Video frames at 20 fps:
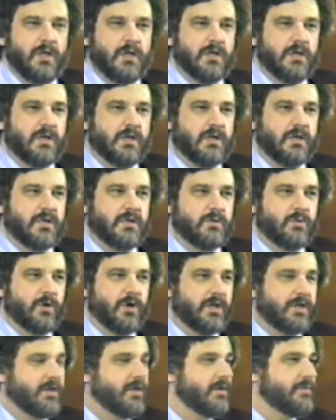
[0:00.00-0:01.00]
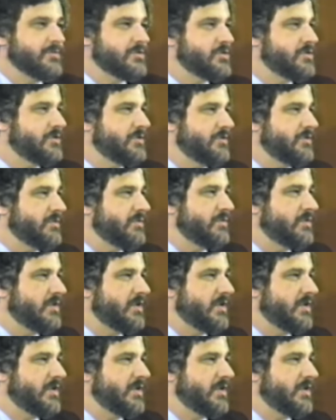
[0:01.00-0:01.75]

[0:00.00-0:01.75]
uh, where it comes to